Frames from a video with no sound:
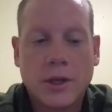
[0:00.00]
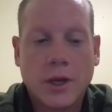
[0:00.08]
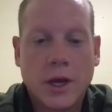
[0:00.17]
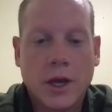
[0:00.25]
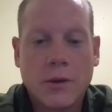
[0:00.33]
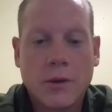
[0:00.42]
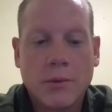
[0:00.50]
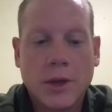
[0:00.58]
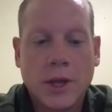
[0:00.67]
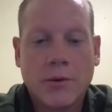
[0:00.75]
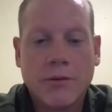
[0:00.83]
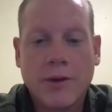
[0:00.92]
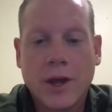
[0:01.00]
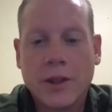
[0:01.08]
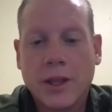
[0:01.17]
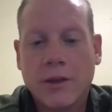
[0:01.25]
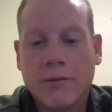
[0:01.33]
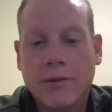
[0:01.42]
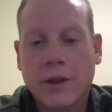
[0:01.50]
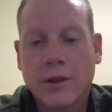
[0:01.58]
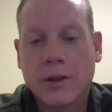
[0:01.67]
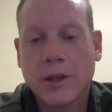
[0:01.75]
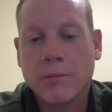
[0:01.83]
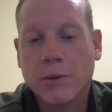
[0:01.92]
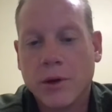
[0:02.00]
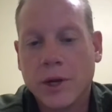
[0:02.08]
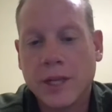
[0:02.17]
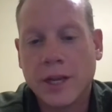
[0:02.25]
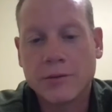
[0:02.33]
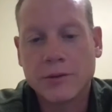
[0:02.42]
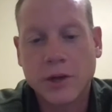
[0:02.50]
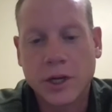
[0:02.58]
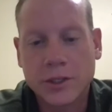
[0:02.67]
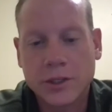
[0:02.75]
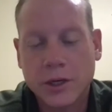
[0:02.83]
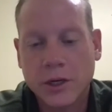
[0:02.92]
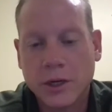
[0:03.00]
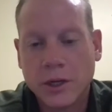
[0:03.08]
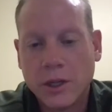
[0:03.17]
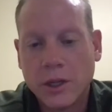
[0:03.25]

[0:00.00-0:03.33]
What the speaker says: And we found that if the employees have structure,